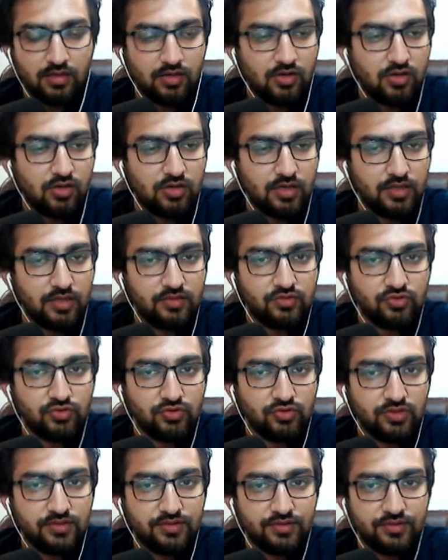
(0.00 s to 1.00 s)
All right, so
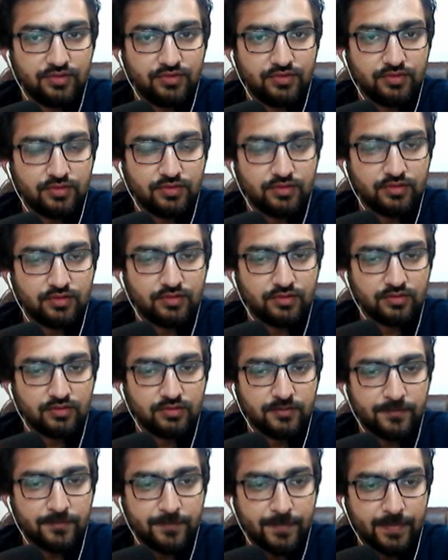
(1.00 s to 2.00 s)
this is
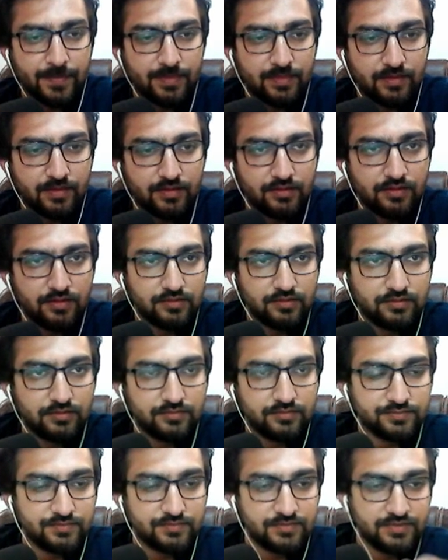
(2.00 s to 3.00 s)
the
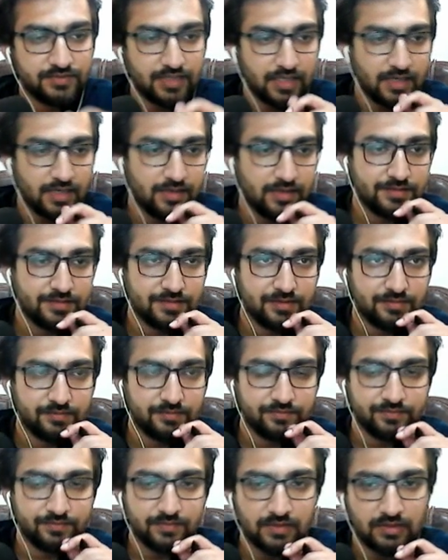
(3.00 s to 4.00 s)
second lesson.
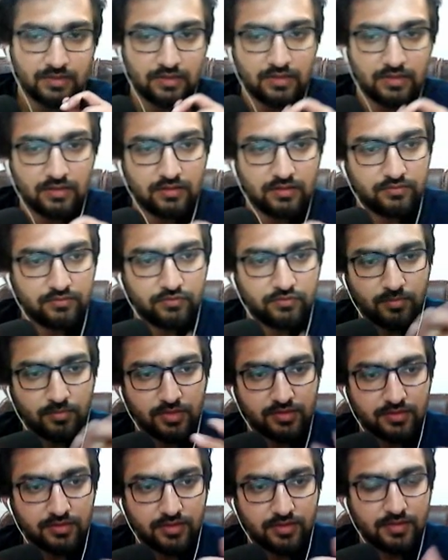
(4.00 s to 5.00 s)
From the
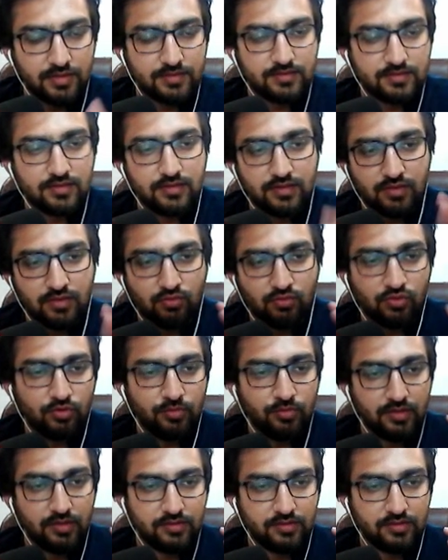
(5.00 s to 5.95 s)
third lesson there would be a